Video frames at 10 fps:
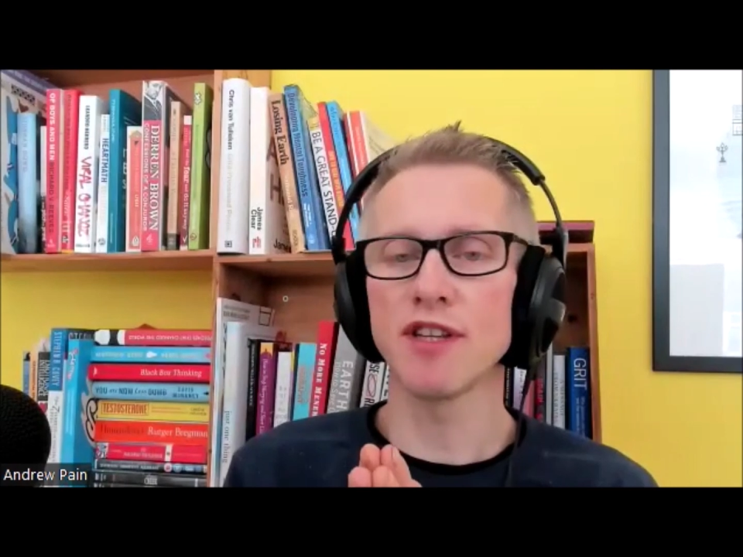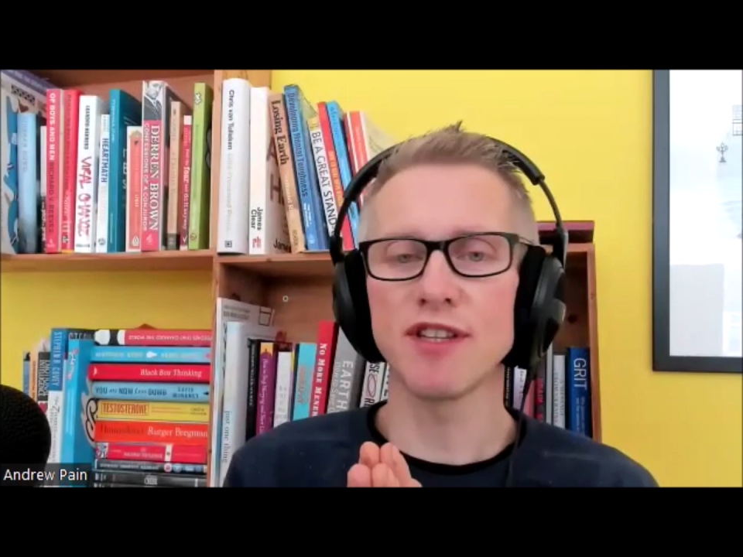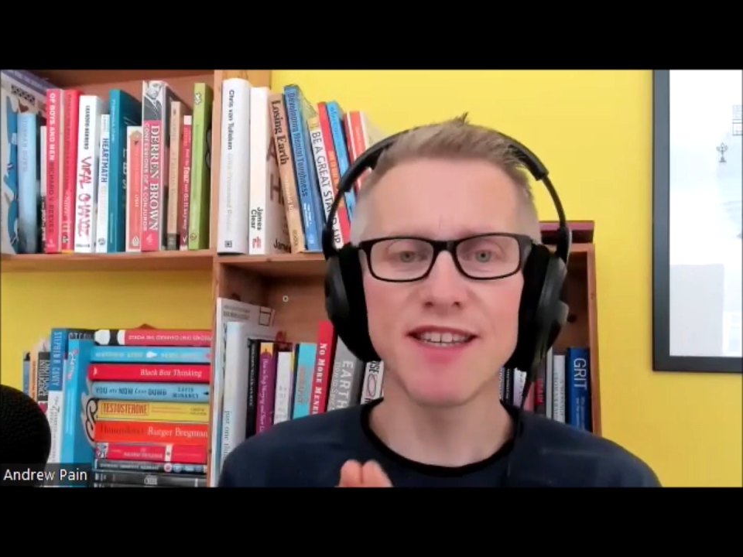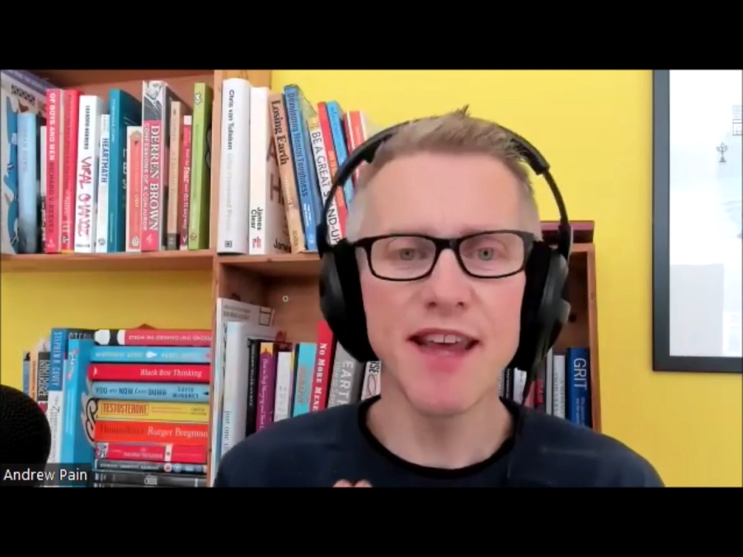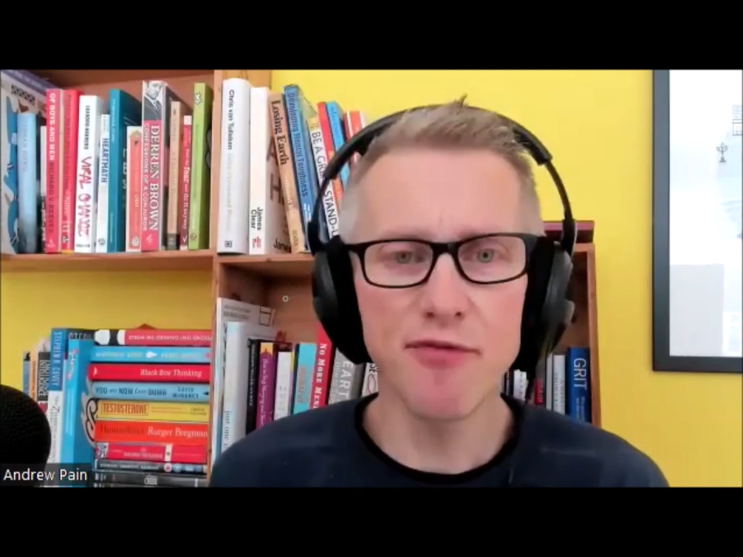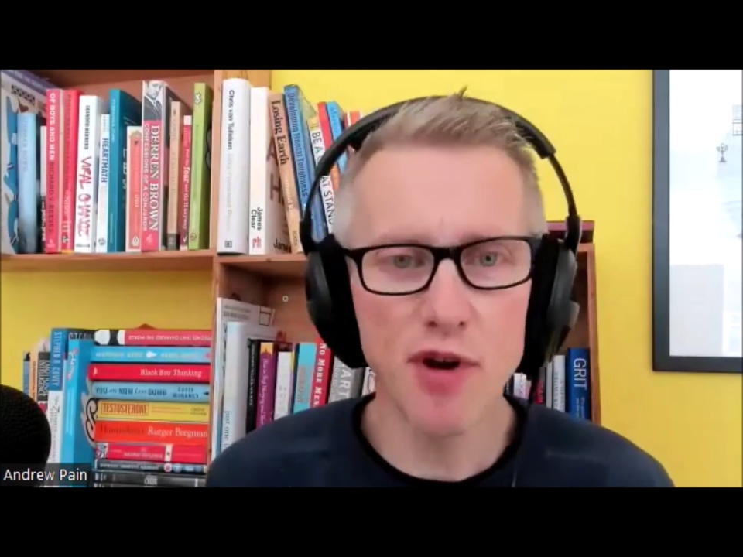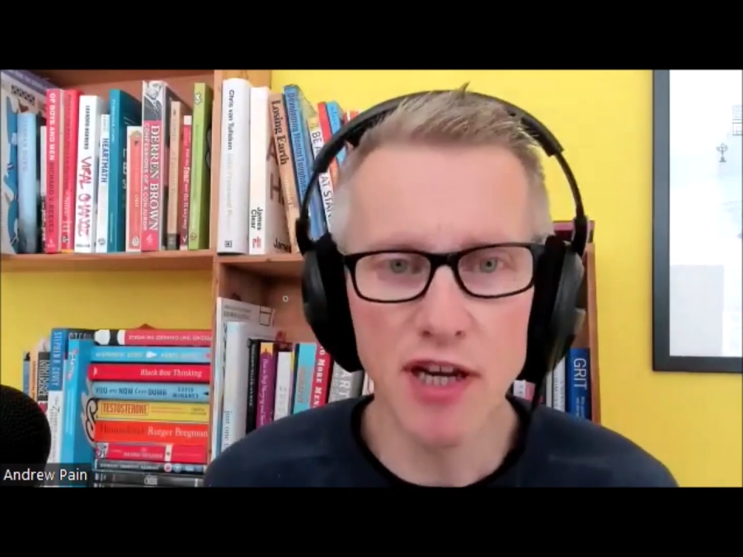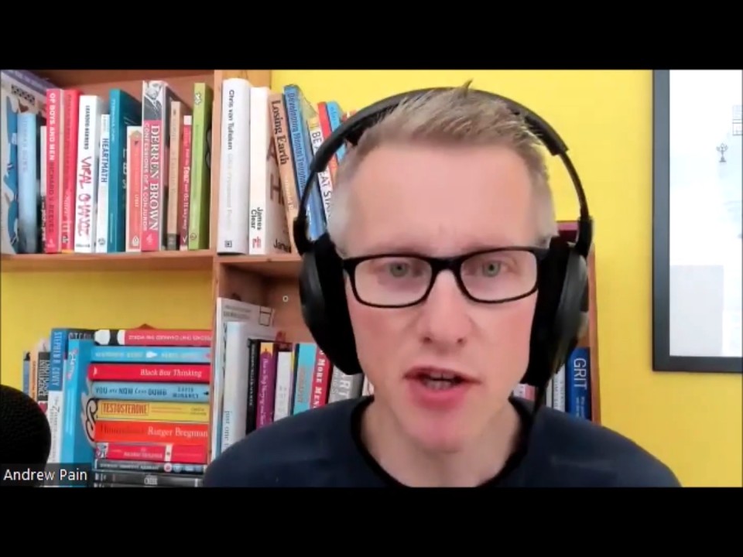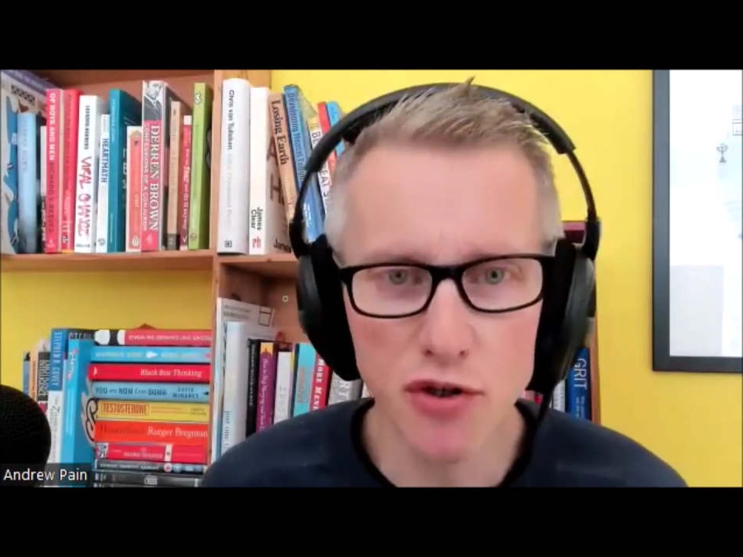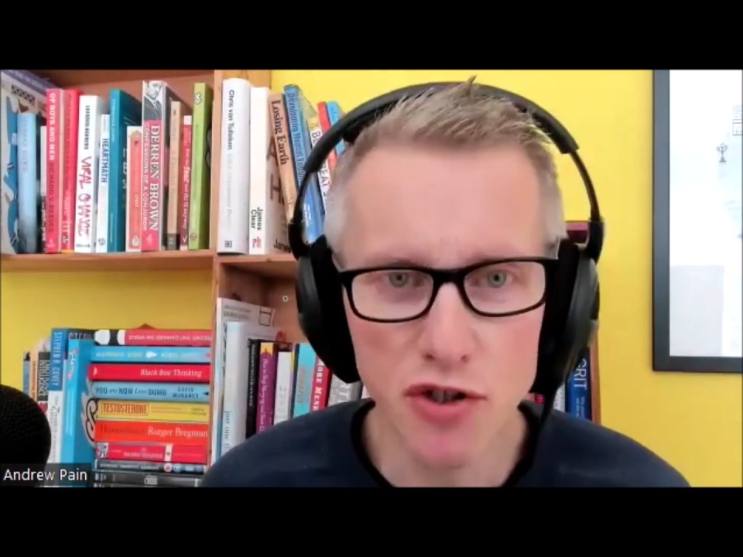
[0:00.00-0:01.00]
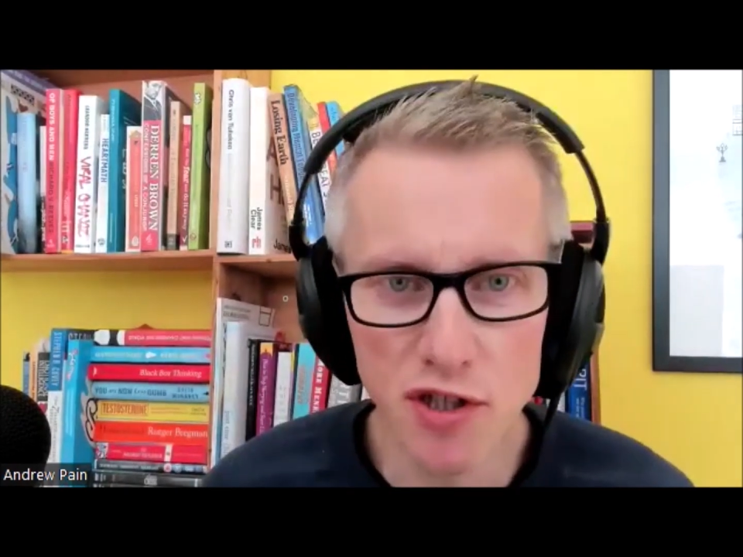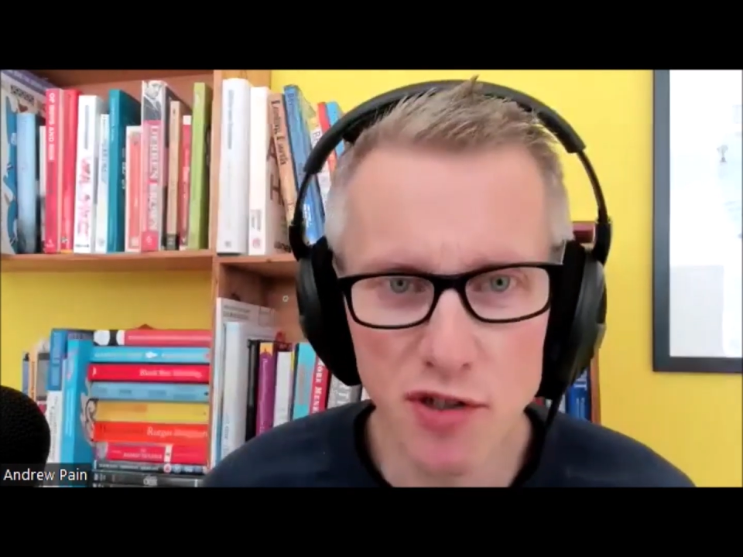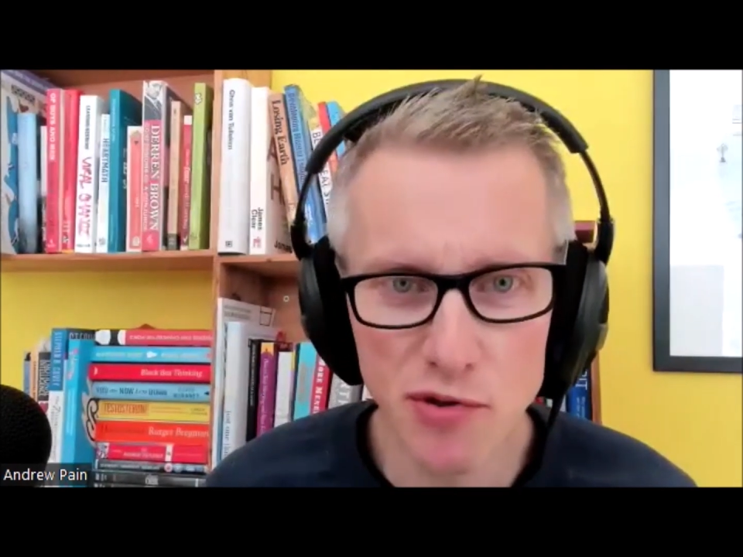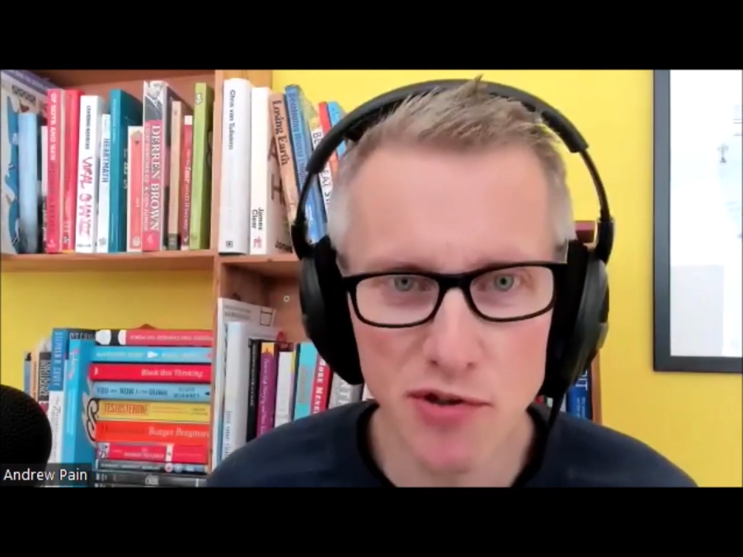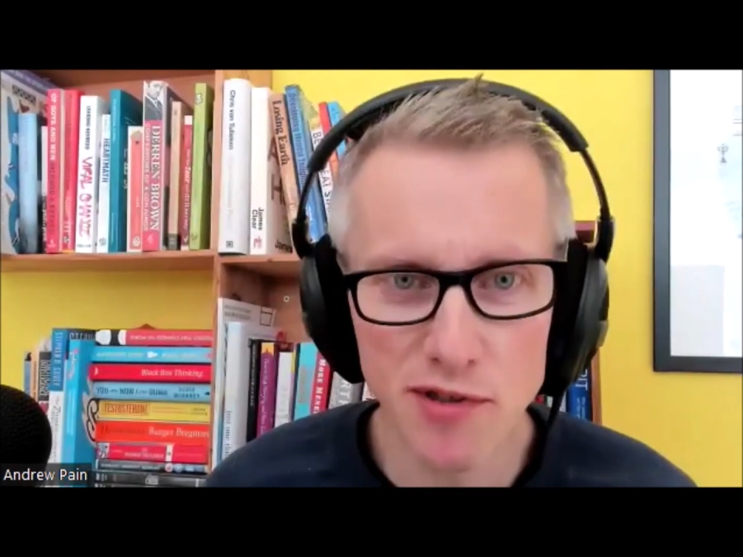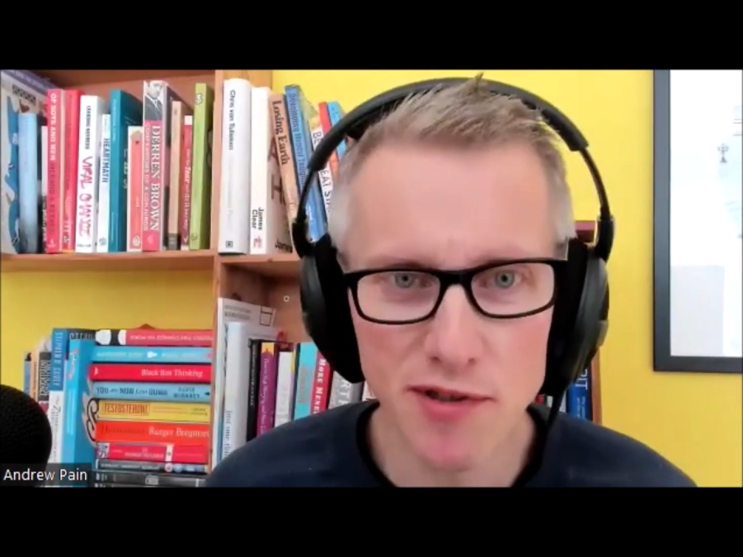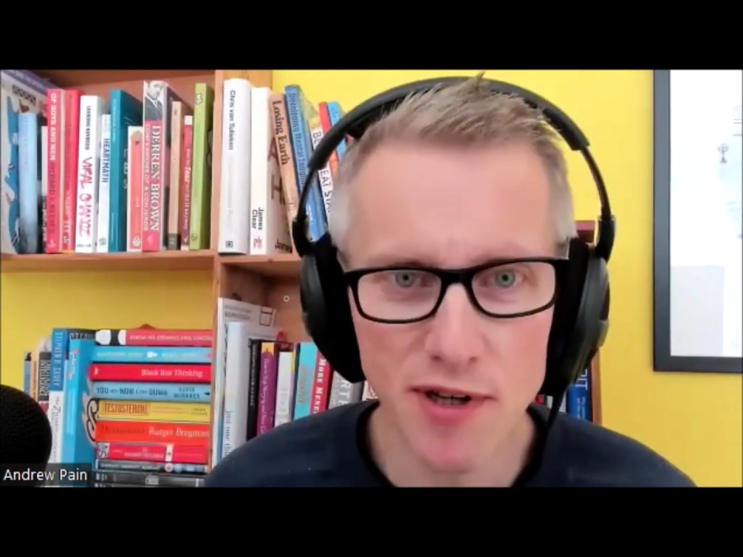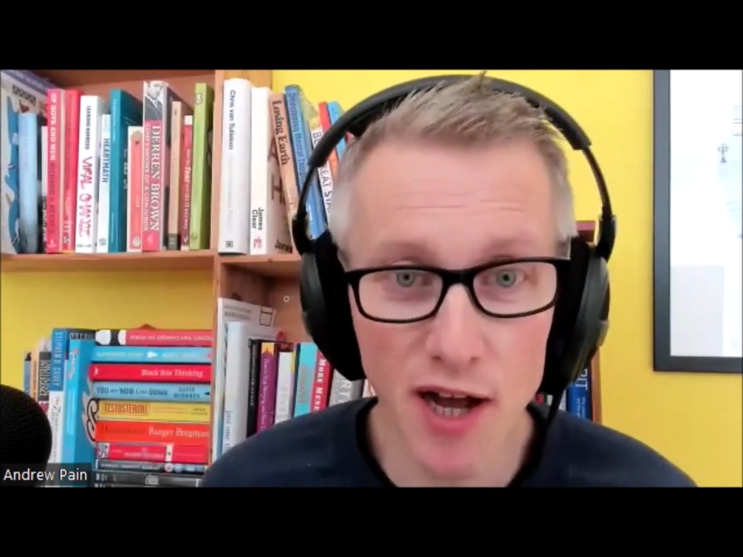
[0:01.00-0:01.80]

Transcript: there's never any good news.